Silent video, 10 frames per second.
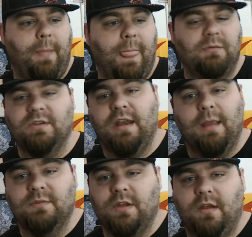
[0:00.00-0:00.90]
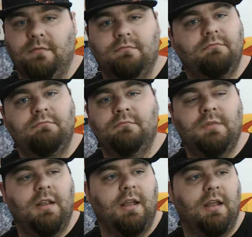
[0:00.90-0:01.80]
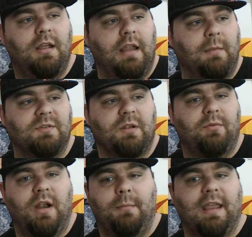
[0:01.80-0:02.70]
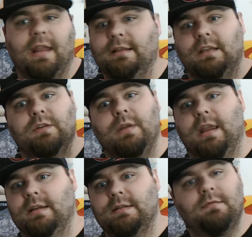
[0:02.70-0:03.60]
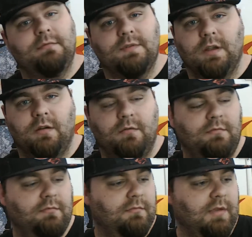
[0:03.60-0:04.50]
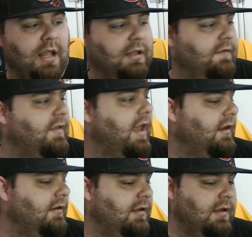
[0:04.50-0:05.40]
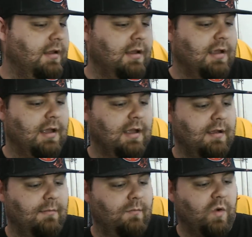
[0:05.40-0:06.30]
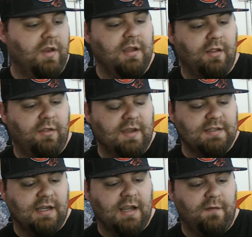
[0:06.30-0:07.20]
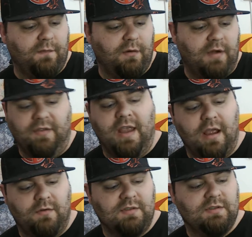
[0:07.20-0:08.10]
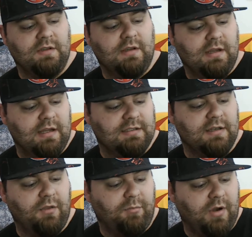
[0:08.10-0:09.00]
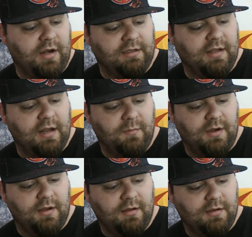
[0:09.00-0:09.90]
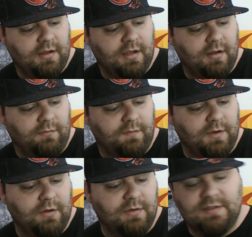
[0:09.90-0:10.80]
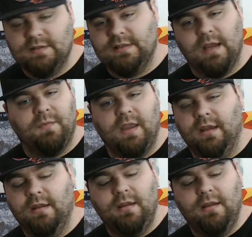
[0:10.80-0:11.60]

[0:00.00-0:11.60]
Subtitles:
It was on Amazon. Amazon Prime, I got it in like 2 days, so gotta love that. One of the other things I got for around the house It's another product that I'm gonna review. It's the same thing.